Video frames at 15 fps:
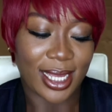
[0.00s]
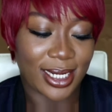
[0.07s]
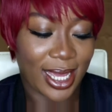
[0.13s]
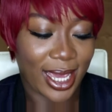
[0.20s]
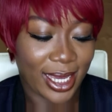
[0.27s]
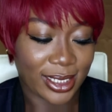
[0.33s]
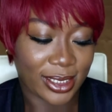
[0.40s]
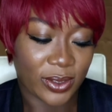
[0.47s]
an
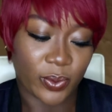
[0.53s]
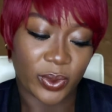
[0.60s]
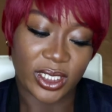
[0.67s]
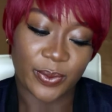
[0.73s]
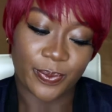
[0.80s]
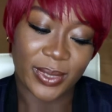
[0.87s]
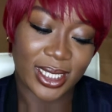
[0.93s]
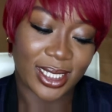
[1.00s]
X
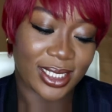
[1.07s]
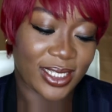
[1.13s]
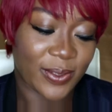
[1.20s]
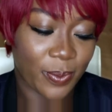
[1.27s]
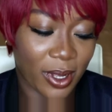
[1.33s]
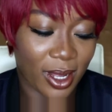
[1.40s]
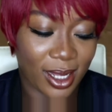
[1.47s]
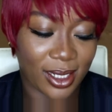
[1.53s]
which means
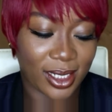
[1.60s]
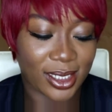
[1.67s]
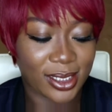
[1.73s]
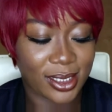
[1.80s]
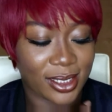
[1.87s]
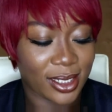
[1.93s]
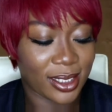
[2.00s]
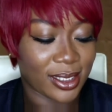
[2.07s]

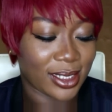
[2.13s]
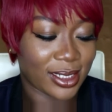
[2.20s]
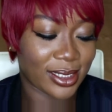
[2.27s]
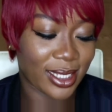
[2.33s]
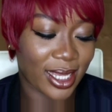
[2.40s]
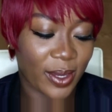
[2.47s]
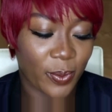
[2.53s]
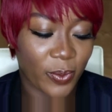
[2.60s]
past. The
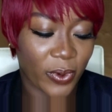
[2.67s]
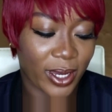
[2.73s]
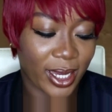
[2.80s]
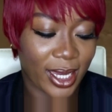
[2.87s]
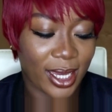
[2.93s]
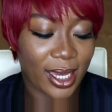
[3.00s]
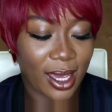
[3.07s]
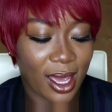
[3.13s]
same
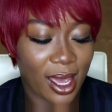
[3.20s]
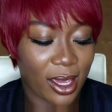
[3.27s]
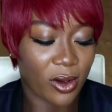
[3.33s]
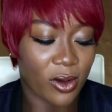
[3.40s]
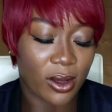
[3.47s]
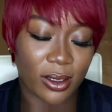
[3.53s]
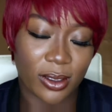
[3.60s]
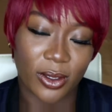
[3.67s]
way I
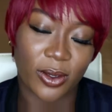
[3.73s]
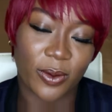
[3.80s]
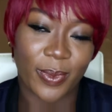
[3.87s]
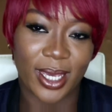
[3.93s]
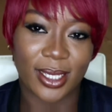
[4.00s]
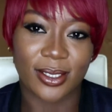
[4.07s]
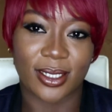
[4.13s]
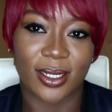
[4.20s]
can't go
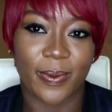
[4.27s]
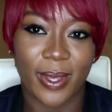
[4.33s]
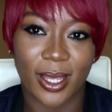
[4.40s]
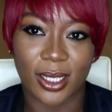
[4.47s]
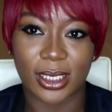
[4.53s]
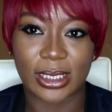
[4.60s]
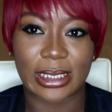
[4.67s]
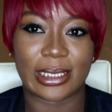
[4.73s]
back to the
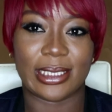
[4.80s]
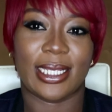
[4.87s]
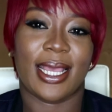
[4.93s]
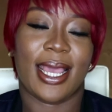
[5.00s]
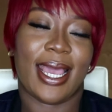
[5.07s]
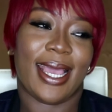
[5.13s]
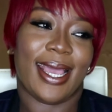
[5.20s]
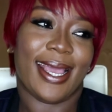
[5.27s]
past.
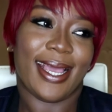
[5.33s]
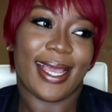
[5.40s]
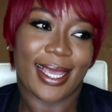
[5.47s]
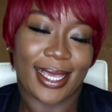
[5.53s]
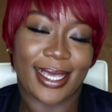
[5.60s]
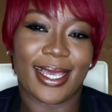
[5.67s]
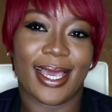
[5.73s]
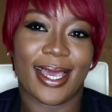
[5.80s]

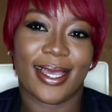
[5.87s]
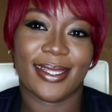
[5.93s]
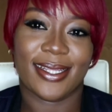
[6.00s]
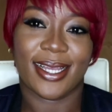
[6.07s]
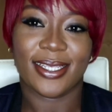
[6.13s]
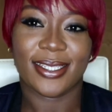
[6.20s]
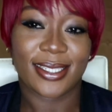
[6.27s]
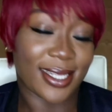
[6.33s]
Yeah,
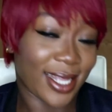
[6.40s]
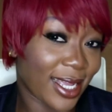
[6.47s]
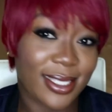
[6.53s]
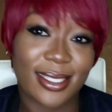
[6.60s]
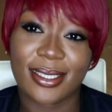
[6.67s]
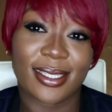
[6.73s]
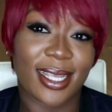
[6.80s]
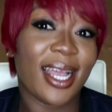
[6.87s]
that's
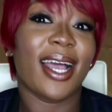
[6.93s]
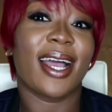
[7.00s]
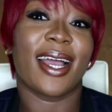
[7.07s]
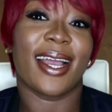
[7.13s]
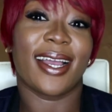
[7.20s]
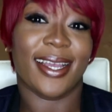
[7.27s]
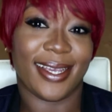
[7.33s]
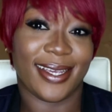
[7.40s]
that that
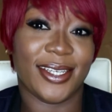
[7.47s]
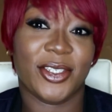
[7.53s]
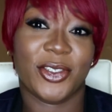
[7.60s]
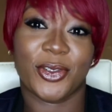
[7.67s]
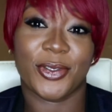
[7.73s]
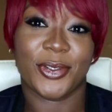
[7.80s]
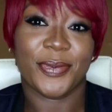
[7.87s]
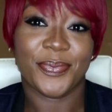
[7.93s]
is
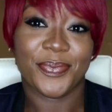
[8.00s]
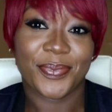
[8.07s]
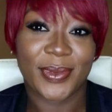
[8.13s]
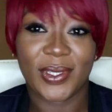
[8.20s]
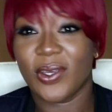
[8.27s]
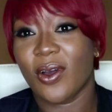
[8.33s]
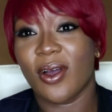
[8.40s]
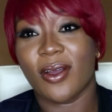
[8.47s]
true.
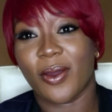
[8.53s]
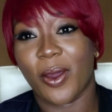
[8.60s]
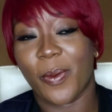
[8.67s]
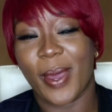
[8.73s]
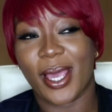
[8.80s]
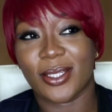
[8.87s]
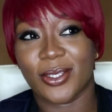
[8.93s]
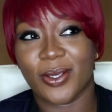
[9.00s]
You can't go
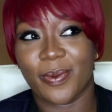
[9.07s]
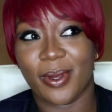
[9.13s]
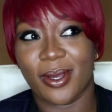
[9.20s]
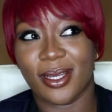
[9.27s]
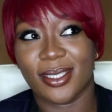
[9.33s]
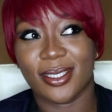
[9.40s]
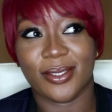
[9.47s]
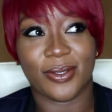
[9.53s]
back to your
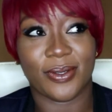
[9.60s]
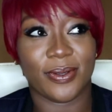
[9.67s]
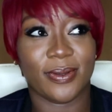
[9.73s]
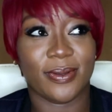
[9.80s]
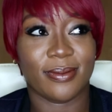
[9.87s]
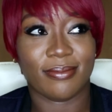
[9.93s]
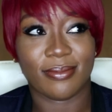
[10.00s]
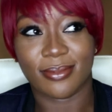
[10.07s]
past
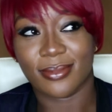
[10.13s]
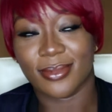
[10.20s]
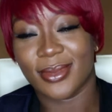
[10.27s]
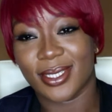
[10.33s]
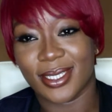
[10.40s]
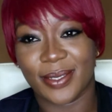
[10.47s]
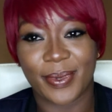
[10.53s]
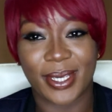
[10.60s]
so
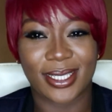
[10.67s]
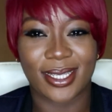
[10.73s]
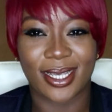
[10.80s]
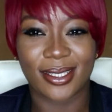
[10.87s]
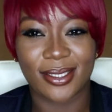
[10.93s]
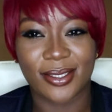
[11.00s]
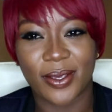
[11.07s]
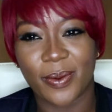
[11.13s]
does it make
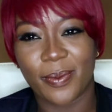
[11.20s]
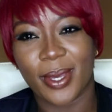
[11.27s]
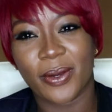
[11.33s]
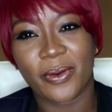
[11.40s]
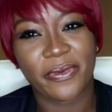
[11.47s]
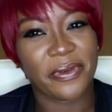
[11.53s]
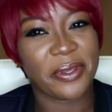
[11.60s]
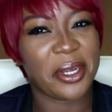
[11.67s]
sense going
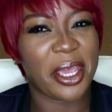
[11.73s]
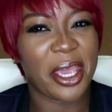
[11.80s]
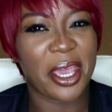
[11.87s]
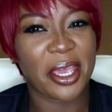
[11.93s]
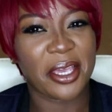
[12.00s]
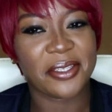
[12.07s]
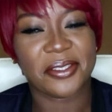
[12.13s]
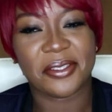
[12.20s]
back with your
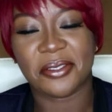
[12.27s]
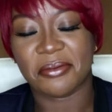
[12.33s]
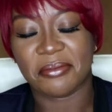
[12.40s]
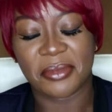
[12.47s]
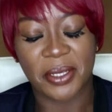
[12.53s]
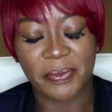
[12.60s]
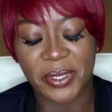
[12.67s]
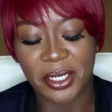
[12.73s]
ex?
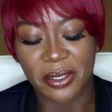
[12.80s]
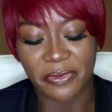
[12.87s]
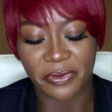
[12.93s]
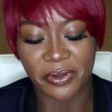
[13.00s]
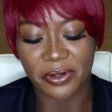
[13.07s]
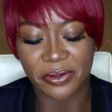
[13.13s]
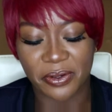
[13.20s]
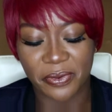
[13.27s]
Let me know if
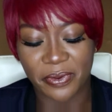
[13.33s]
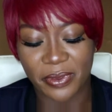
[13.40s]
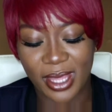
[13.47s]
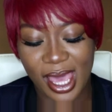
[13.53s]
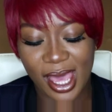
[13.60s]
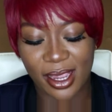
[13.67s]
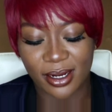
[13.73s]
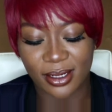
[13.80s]
you agree with
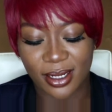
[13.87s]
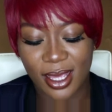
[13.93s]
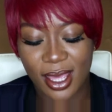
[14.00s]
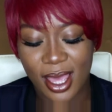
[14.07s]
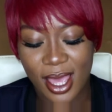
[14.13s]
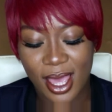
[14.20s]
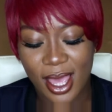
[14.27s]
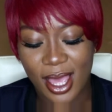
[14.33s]
that.
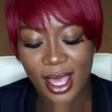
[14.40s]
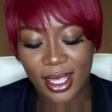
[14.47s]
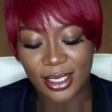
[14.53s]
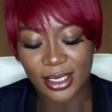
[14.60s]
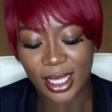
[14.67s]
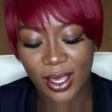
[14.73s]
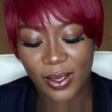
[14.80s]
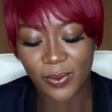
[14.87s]

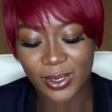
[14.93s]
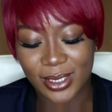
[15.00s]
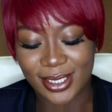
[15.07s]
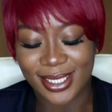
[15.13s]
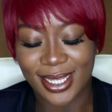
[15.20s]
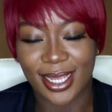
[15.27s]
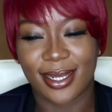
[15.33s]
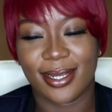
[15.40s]
Second one
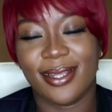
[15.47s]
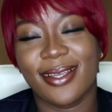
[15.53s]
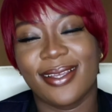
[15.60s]
said